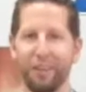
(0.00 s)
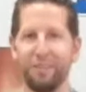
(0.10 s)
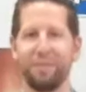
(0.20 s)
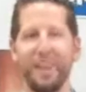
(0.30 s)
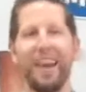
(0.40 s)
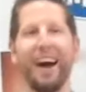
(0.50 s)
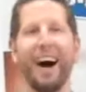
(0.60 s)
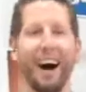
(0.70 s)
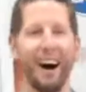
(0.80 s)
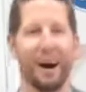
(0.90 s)
of them.
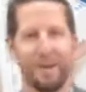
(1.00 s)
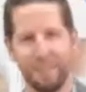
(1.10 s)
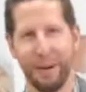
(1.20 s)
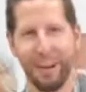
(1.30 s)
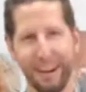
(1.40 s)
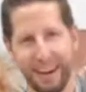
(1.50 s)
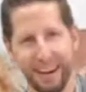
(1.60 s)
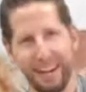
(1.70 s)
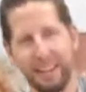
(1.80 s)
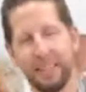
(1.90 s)
Uh, but
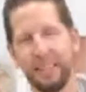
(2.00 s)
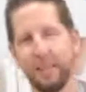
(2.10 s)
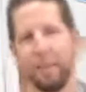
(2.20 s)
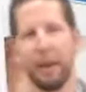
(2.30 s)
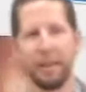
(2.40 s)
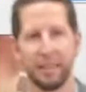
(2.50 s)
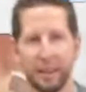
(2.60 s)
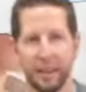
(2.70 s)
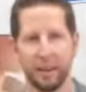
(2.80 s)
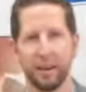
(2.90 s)
uh, the main
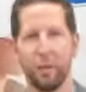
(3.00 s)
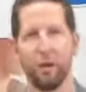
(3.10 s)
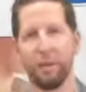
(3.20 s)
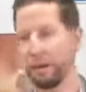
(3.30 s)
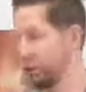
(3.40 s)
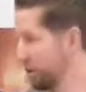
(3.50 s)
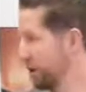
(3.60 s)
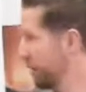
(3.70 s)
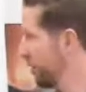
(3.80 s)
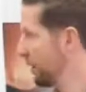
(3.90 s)
thing here, I want to make sure
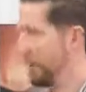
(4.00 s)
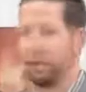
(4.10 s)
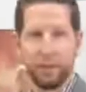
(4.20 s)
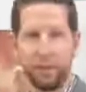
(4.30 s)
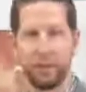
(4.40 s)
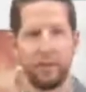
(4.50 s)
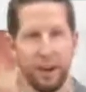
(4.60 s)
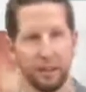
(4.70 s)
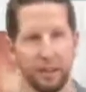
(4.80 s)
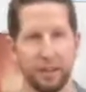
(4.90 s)
you know, KeyFit
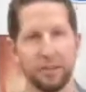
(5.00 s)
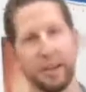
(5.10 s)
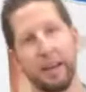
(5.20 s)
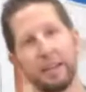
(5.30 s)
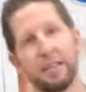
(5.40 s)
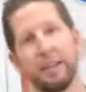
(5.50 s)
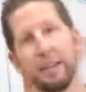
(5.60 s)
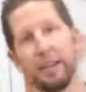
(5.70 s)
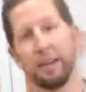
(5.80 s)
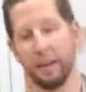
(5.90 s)
35 ClearTex.
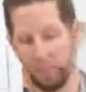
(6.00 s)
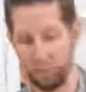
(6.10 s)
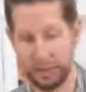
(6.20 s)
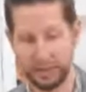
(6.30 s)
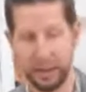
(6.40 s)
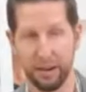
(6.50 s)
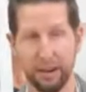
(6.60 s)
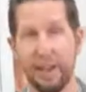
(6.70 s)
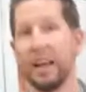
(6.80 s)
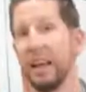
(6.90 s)
The
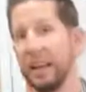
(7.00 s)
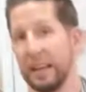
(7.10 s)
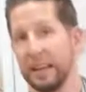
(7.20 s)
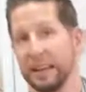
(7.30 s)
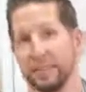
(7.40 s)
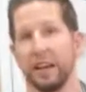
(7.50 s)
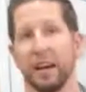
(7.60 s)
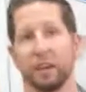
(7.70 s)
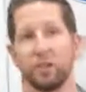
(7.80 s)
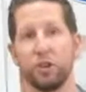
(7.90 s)
retail is
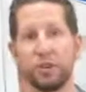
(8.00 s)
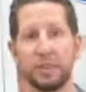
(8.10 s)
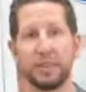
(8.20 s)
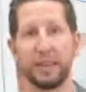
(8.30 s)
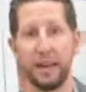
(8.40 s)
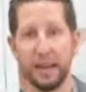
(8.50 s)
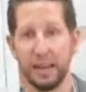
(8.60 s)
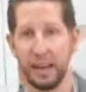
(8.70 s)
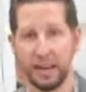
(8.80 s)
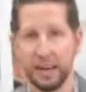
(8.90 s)
uh,
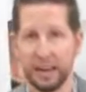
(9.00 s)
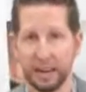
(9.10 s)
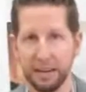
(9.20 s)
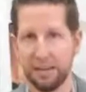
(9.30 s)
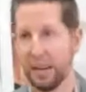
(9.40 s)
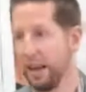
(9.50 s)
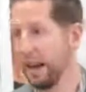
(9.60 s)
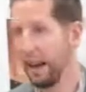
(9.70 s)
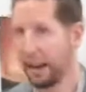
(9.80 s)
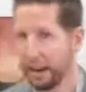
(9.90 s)
269.99,
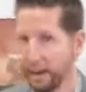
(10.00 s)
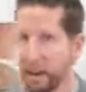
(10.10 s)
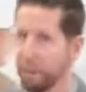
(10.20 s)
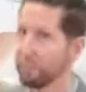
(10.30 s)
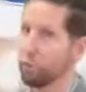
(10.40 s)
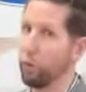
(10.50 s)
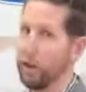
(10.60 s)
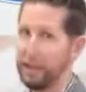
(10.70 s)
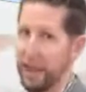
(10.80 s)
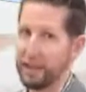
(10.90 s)
and it comes
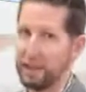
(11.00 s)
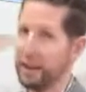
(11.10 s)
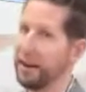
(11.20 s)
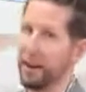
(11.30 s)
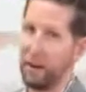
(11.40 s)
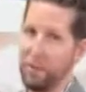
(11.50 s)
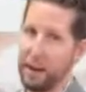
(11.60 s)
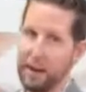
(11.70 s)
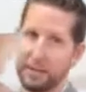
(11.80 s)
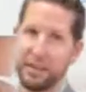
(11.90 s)
with that standalone
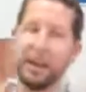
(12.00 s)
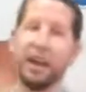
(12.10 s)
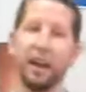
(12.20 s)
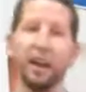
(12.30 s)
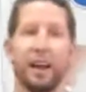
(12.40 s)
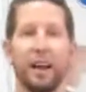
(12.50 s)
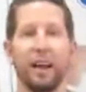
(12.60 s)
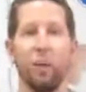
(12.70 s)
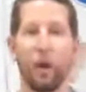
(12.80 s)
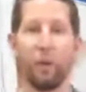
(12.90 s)
base. And again,
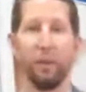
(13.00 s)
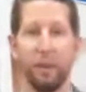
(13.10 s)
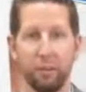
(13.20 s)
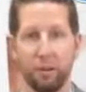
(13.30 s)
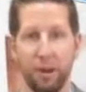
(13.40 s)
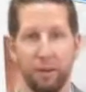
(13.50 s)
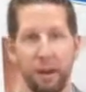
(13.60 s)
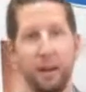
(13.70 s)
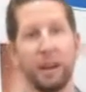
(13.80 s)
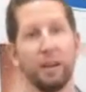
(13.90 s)
what I want to
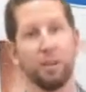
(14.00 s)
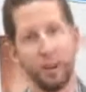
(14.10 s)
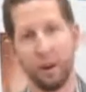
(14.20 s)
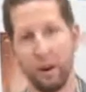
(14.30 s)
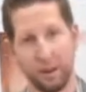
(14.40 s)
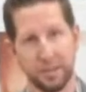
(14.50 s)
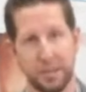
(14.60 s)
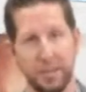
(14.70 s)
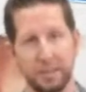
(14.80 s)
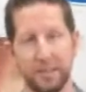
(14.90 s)
reiterate: infant car
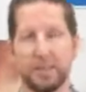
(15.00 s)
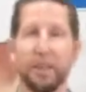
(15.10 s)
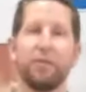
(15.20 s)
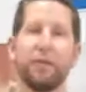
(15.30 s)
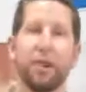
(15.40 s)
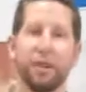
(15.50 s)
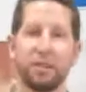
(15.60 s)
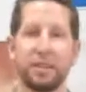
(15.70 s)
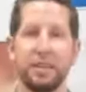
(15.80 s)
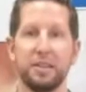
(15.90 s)
seats, infant car
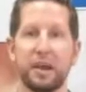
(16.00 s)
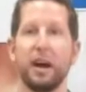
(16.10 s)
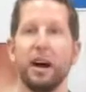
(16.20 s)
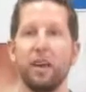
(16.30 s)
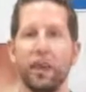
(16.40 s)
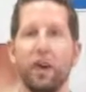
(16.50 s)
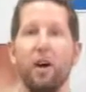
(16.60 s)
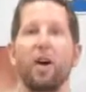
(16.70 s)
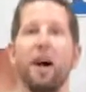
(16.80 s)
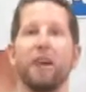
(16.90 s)
seats, uh, they
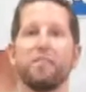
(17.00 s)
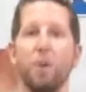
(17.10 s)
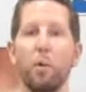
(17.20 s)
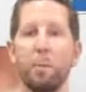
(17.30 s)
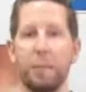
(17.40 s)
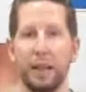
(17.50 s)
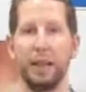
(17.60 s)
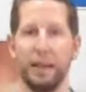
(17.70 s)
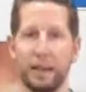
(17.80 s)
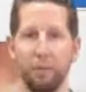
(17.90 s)
all have
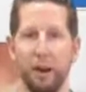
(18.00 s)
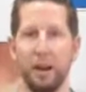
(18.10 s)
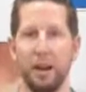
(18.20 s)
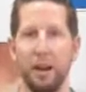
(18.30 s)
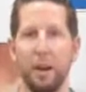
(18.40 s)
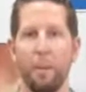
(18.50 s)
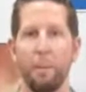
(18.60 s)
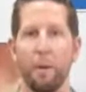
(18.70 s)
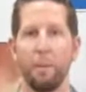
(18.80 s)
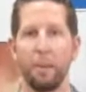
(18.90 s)
mobility, right?
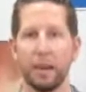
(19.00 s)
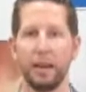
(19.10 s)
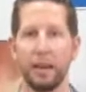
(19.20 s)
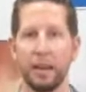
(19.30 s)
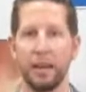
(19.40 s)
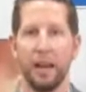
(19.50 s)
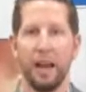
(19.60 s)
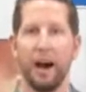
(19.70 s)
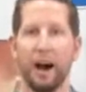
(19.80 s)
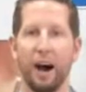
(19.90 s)
Mobility,
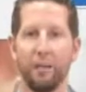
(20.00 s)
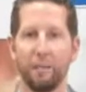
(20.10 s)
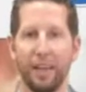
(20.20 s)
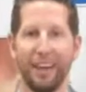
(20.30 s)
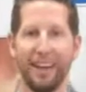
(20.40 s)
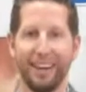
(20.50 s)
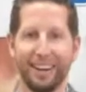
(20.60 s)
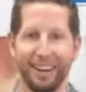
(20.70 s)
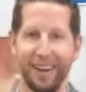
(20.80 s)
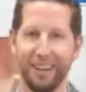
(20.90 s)
um, and
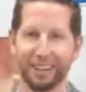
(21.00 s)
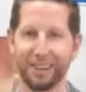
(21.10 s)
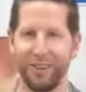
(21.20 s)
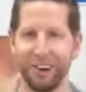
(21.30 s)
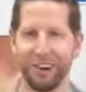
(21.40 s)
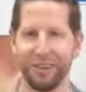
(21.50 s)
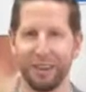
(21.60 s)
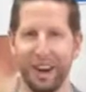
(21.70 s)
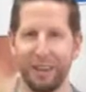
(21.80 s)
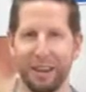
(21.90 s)
uh, oh, that's a great little
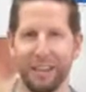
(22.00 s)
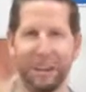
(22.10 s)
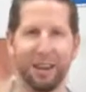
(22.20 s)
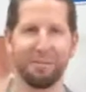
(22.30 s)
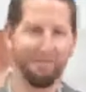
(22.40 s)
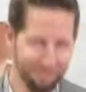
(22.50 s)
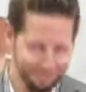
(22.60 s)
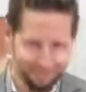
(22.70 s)
comment there.